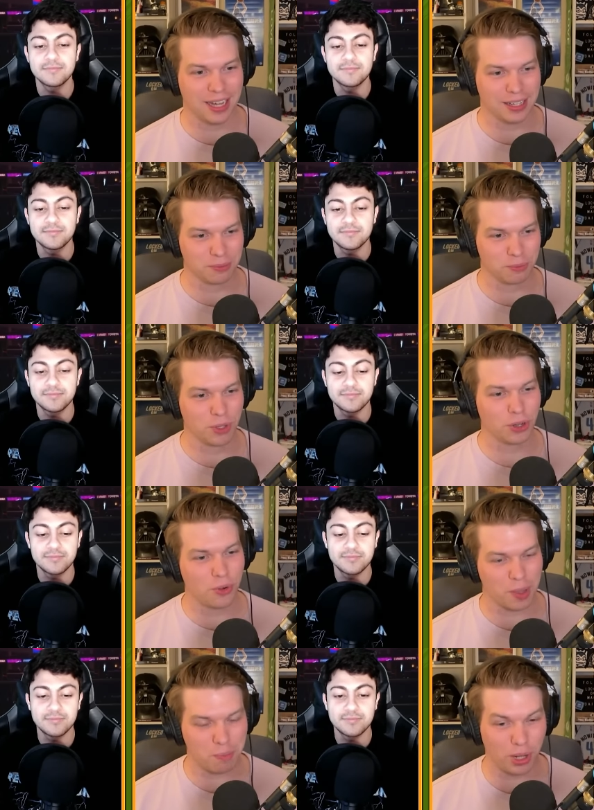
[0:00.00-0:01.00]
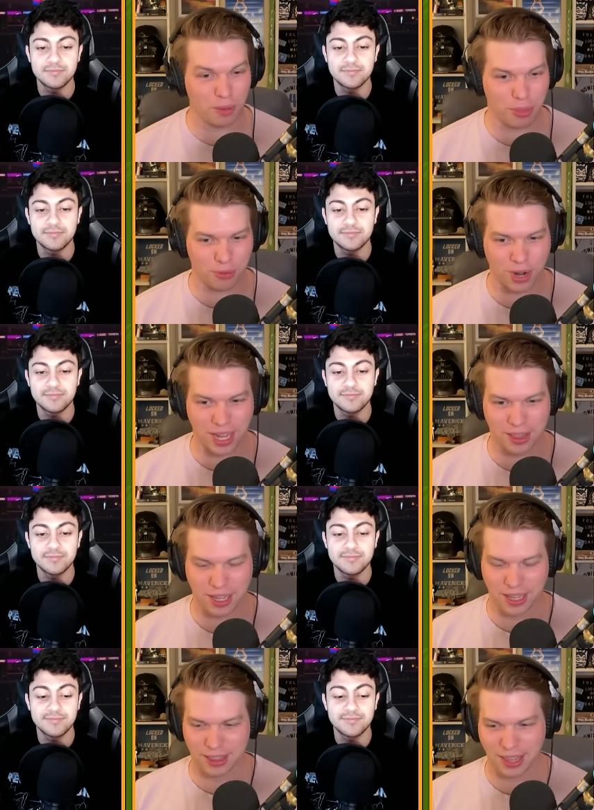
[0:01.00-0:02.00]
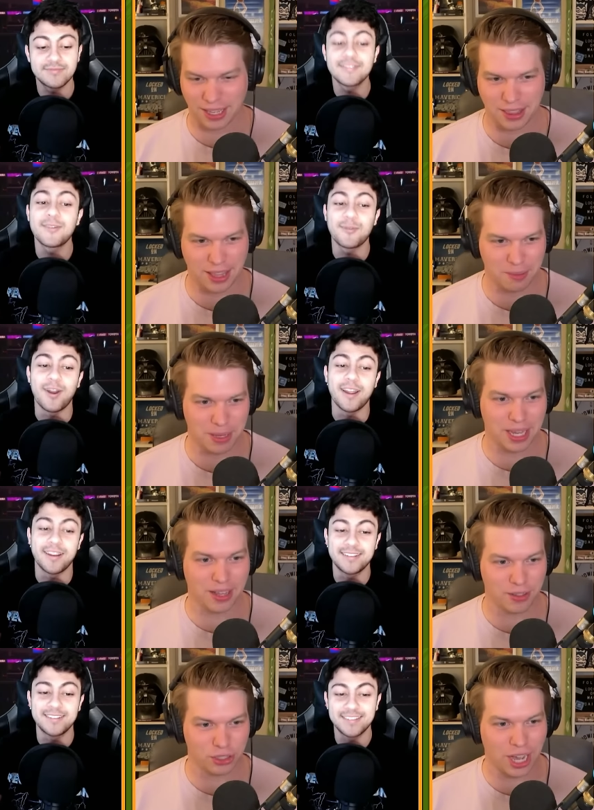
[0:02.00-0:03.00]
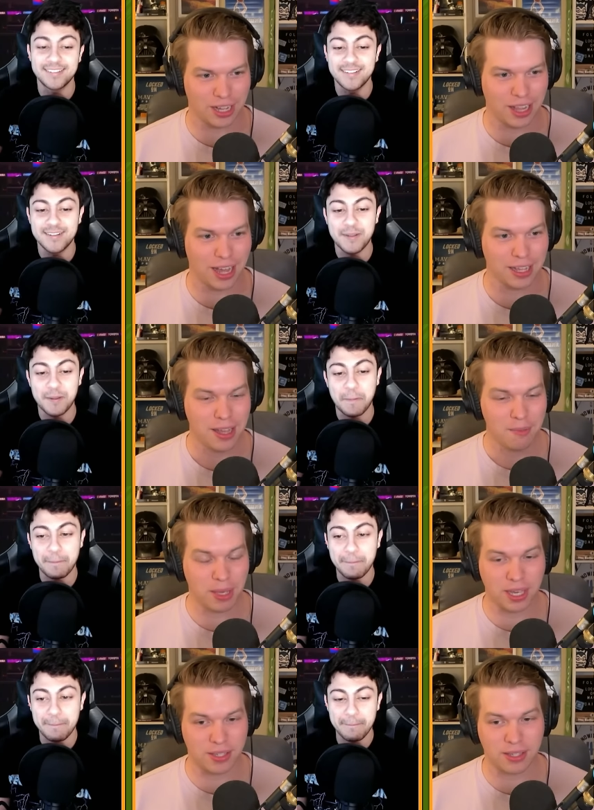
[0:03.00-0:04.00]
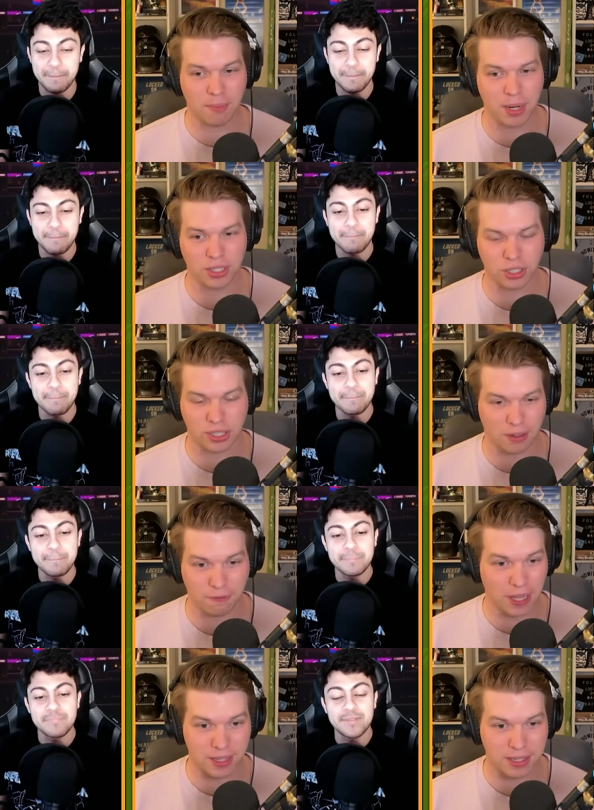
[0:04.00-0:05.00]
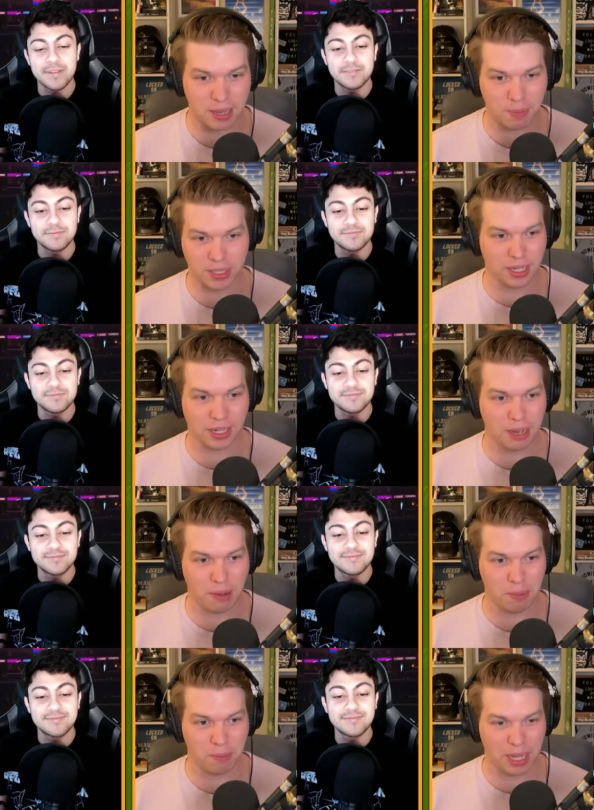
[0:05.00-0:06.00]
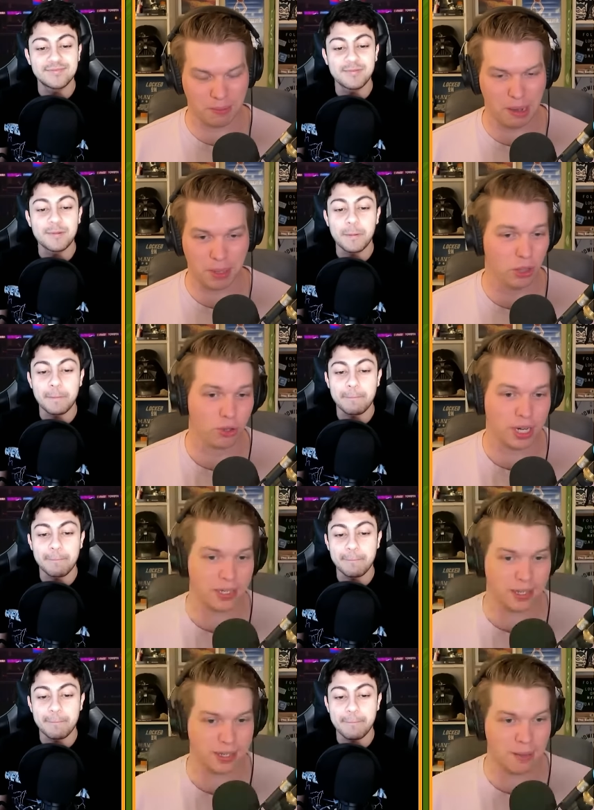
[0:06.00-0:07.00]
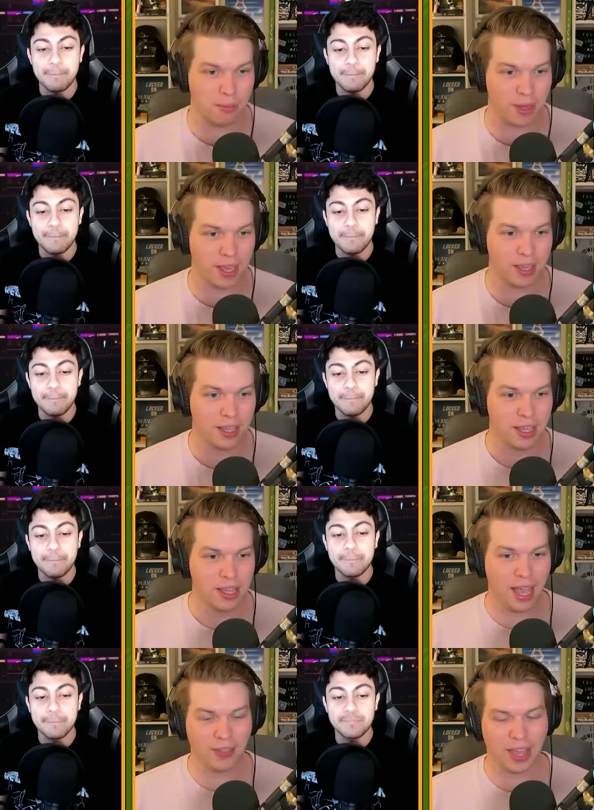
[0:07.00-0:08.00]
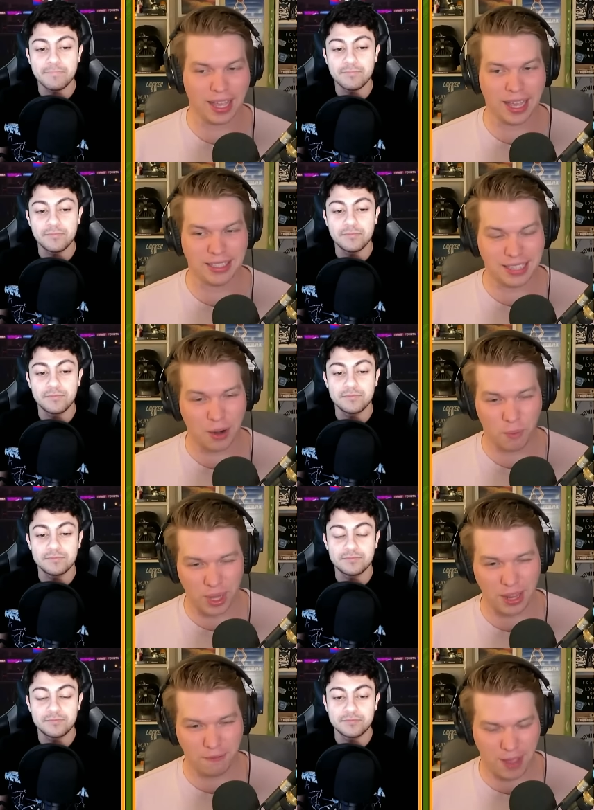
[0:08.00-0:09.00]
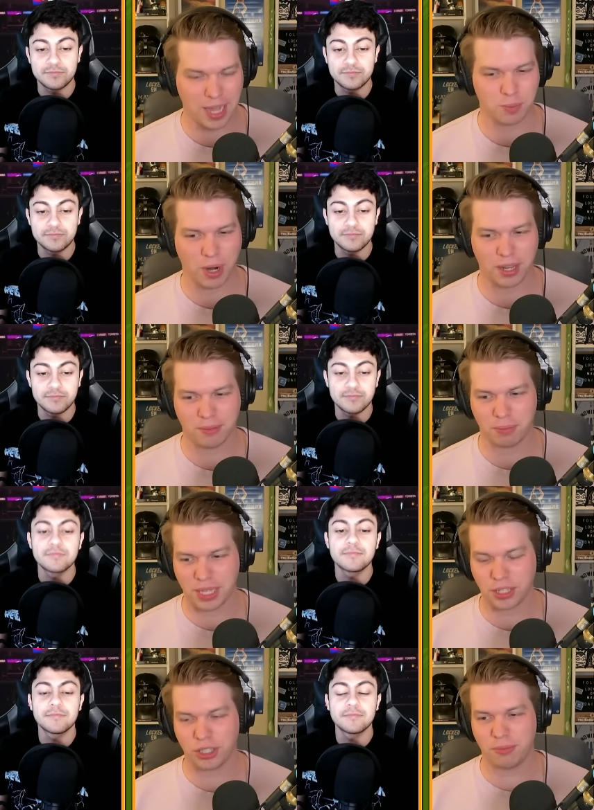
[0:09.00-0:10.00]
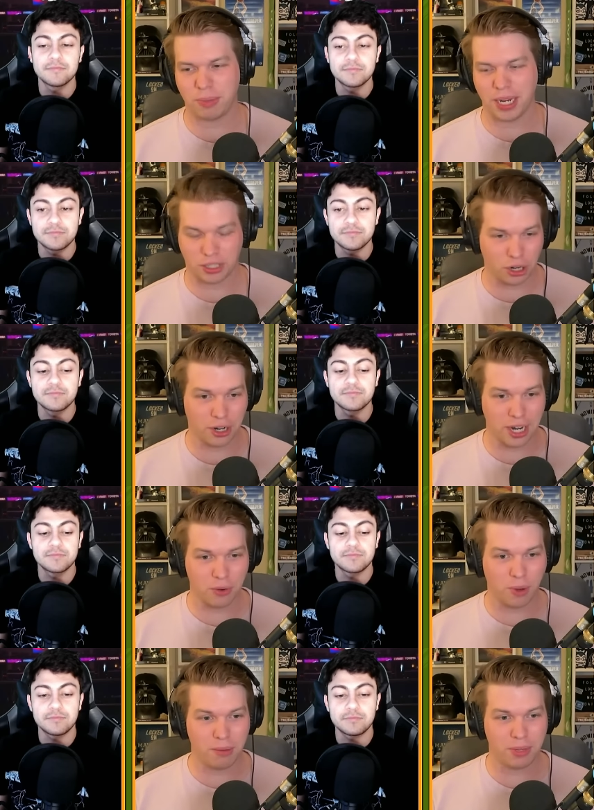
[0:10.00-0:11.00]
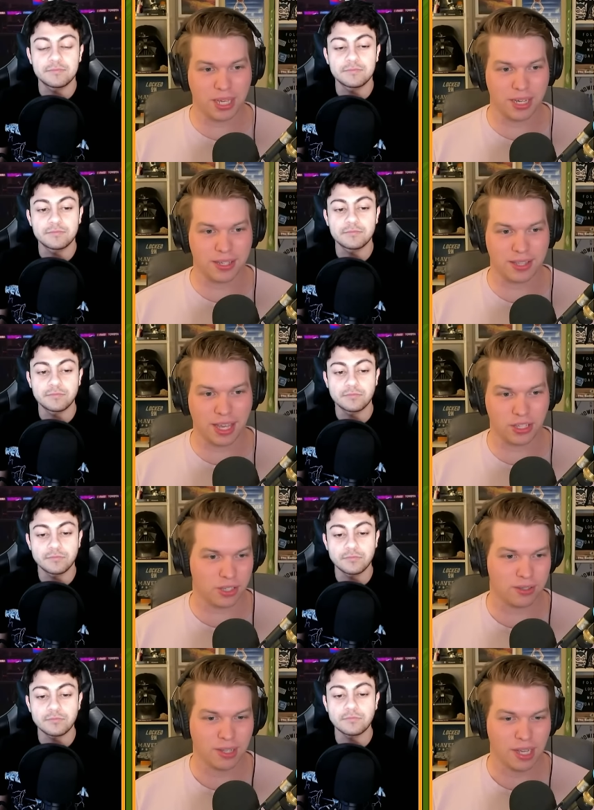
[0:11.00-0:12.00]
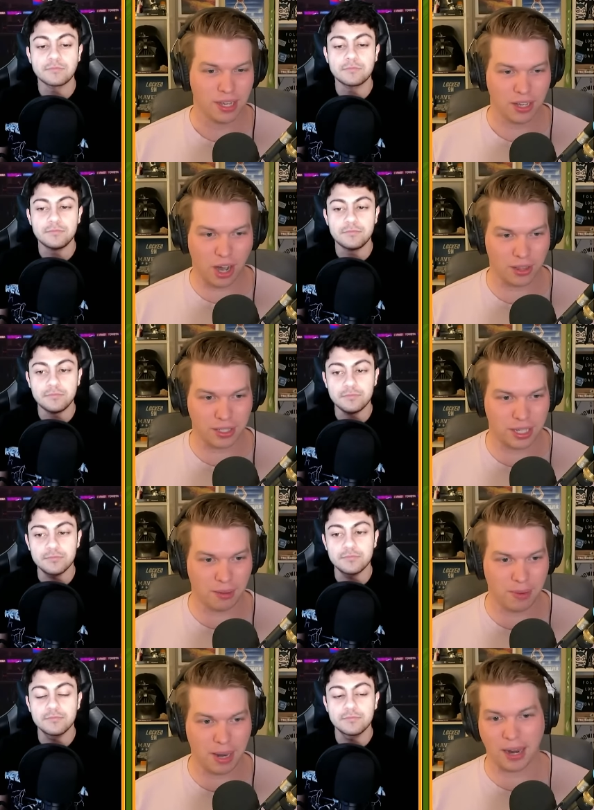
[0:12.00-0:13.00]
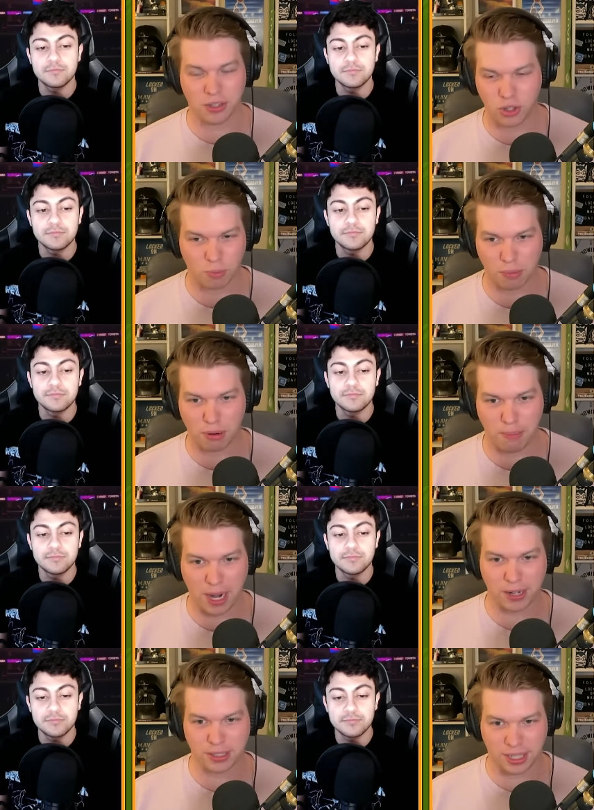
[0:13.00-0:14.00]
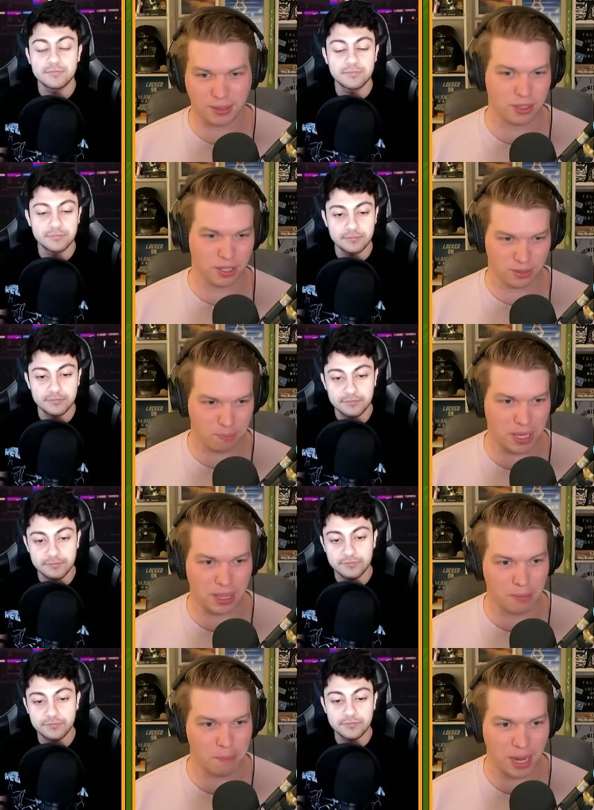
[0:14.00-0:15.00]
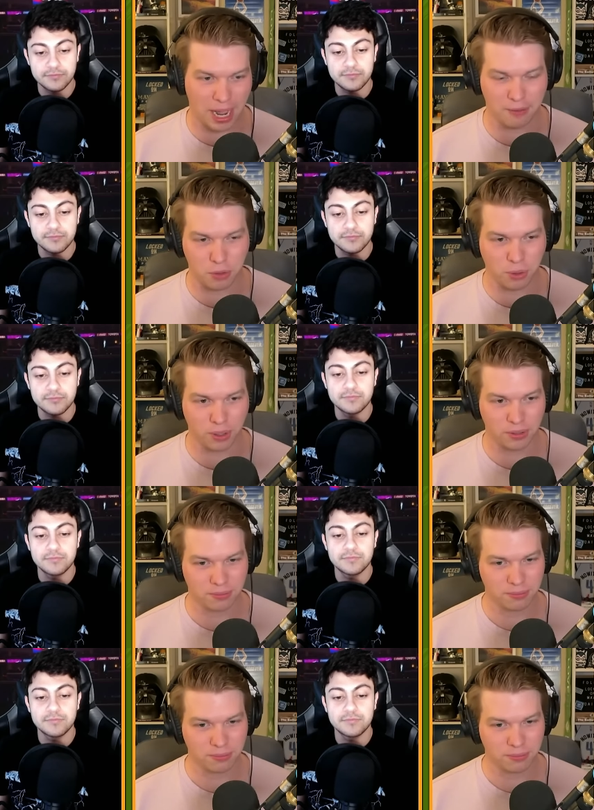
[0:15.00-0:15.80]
Speaker 1: a real quick pull up three in, in like at right. the beginning of the shot clock because somebody just like fell asleep and didn't come up and pick him up. And Luka does the same thing. And like it's not really a fast break possession, but it turned into one because they just caught the team not super prepared to to pick them up at half court.